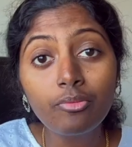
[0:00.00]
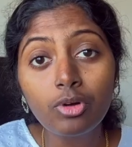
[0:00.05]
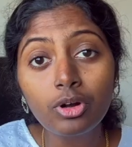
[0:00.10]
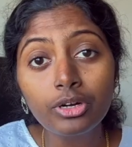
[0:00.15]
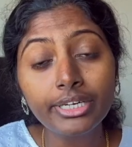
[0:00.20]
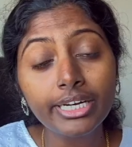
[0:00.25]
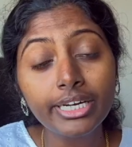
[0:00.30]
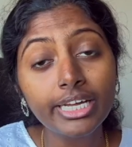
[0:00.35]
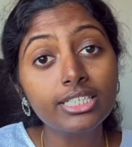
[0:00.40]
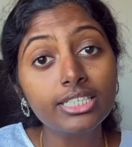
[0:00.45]

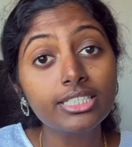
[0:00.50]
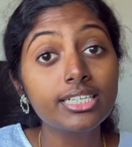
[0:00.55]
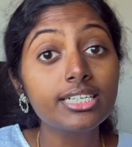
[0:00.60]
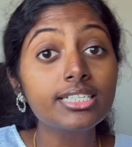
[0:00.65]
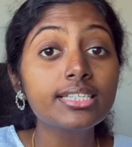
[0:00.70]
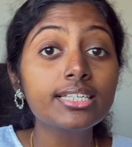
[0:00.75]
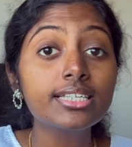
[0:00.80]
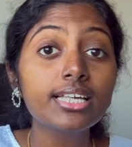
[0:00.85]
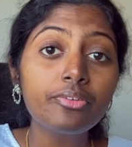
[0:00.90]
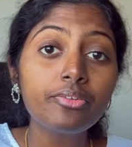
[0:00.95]
high voltage
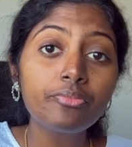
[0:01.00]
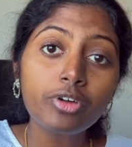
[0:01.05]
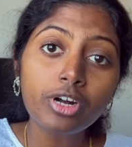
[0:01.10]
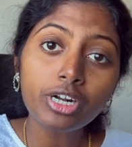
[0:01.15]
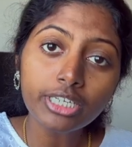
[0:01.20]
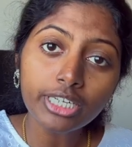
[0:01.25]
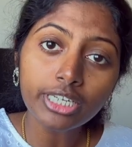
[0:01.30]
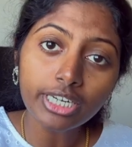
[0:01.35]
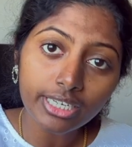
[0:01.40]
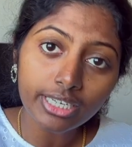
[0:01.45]
is
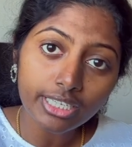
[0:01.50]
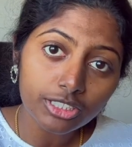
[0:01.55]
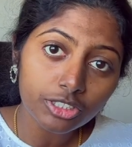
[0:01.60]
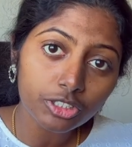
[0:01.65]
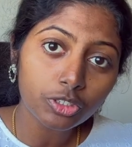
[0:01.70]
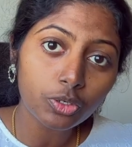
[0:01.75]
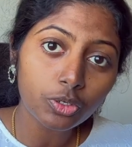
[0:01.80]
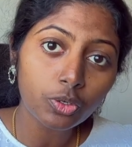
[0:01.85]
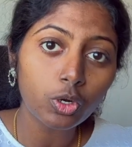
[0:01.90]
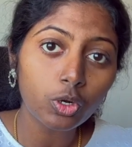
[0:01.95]
converted
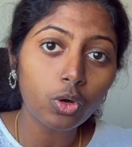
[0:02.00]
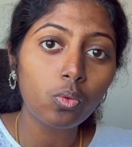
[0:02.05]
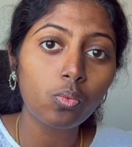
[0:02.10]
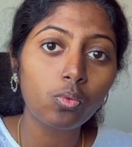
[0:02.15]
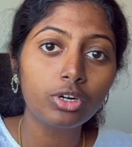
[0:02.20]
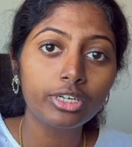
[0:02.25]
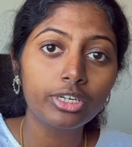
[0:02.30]
into low